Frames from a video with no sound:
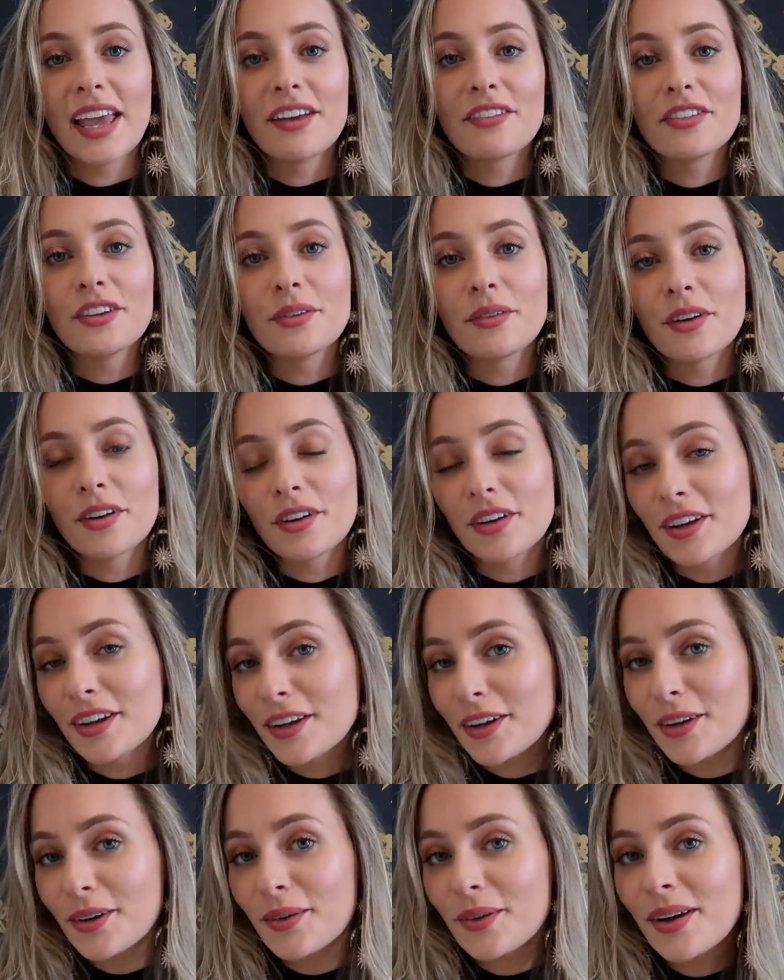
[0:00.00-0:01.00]
If you are
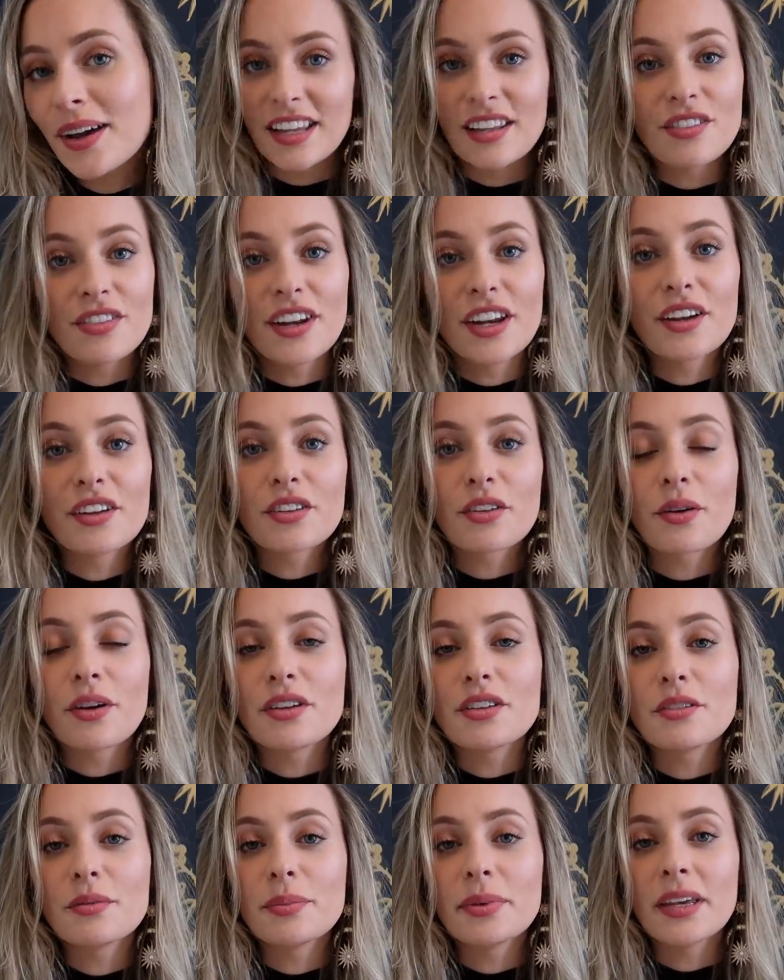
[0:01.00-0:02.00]
new, today's video is
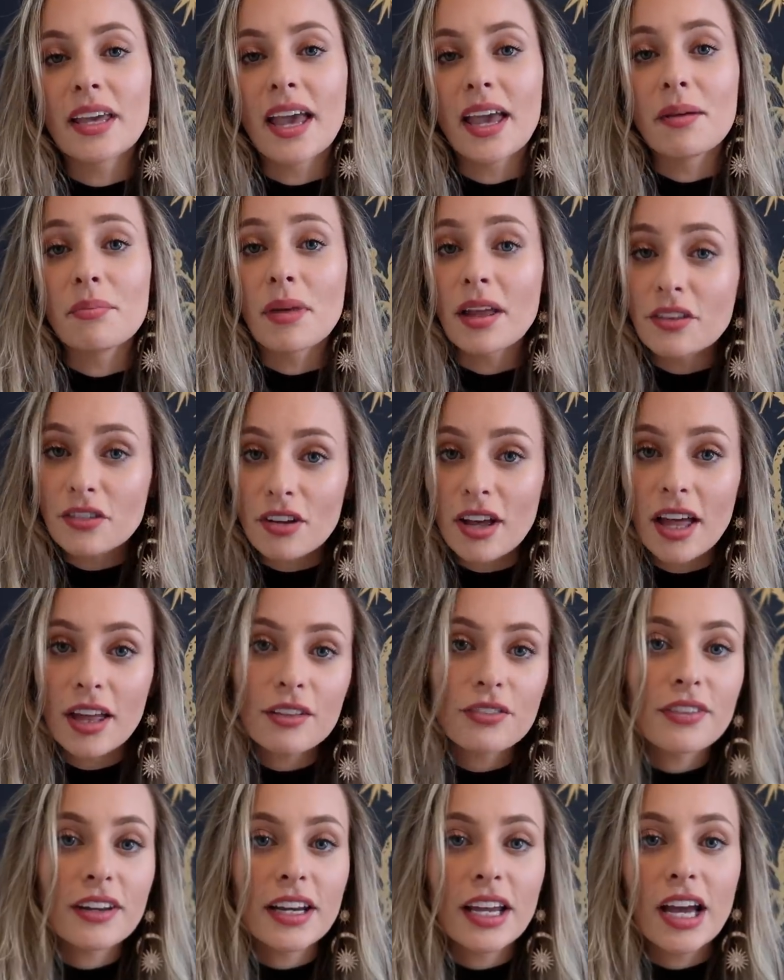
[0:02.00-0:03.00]
going to be a mental
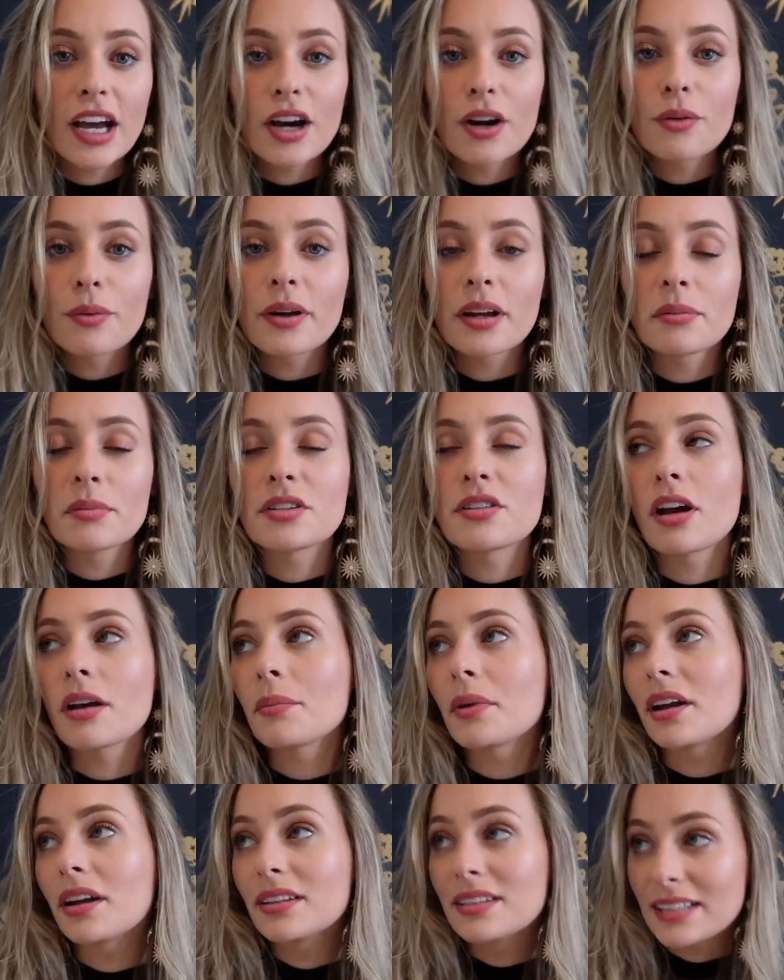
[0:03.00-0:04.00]
health video. We're going to be talking
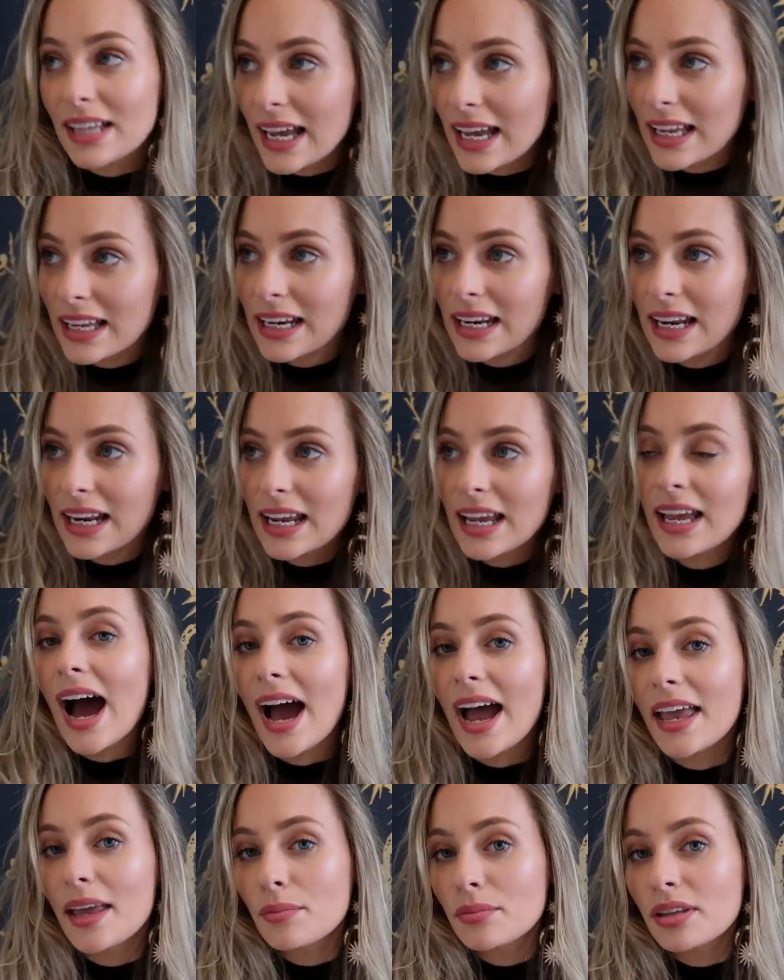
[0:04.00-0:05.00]
about anxiety.
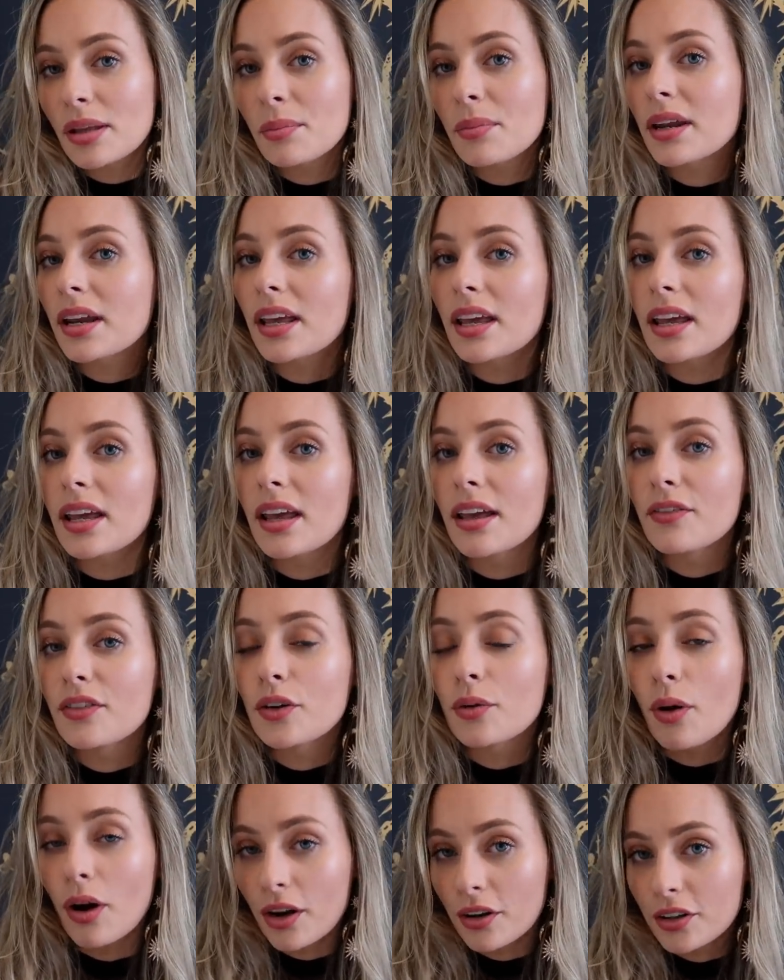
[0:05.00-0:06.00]
I am somebody, if
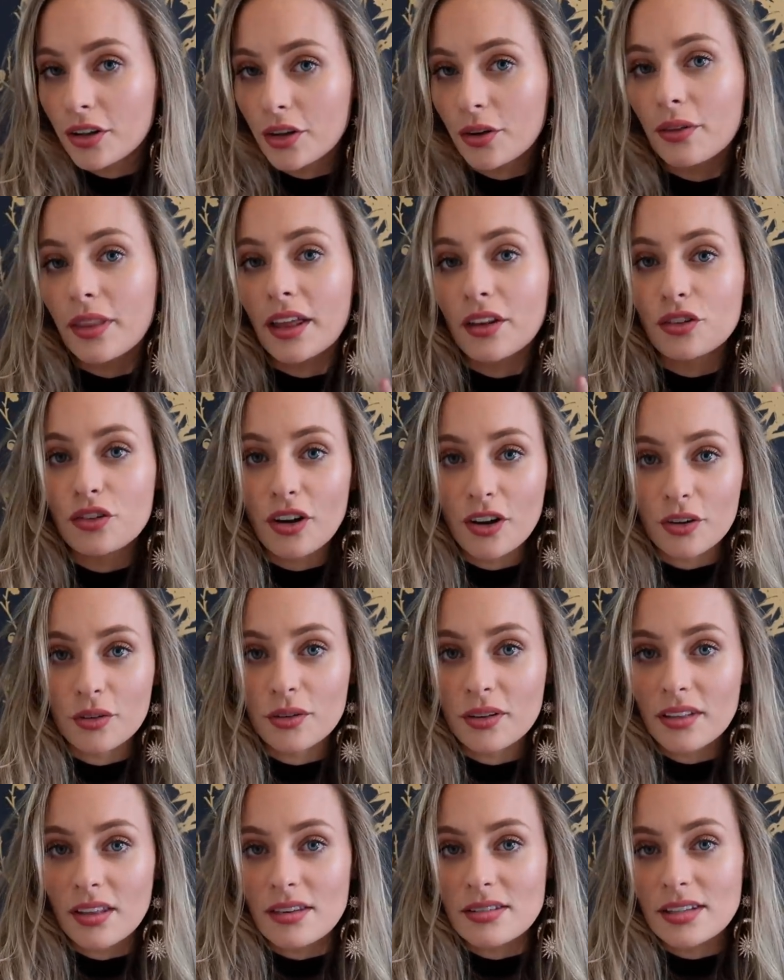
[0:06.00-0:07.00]
you are new, that struggles
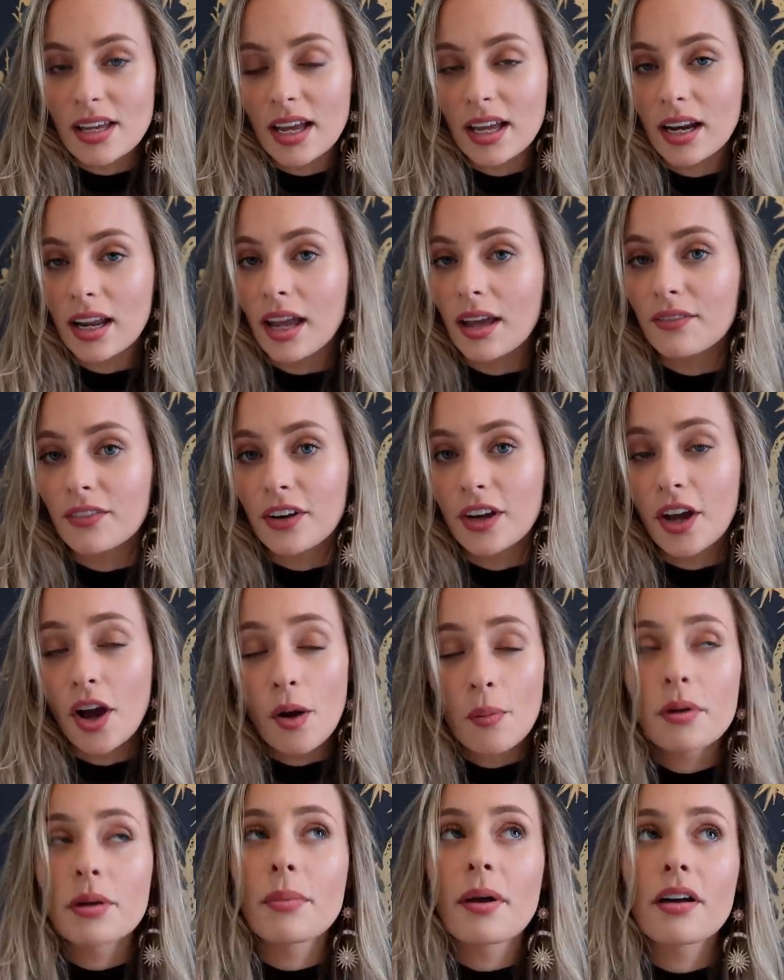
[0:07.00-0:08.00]
with anxiety. I'm very
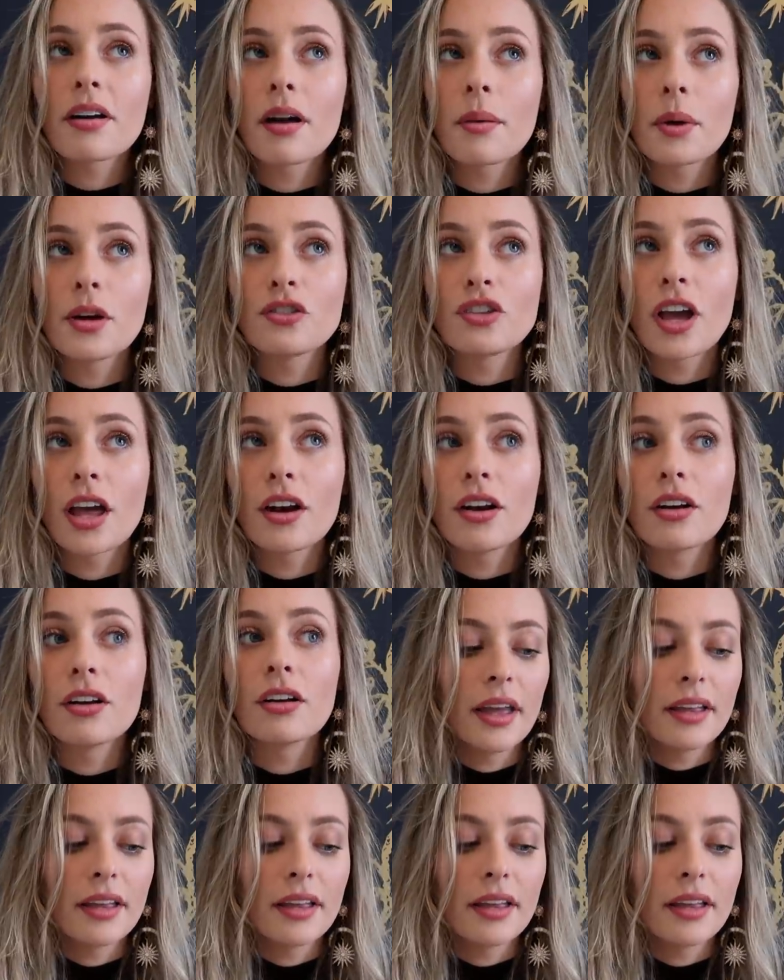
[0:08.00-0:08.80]
open about it on my channel.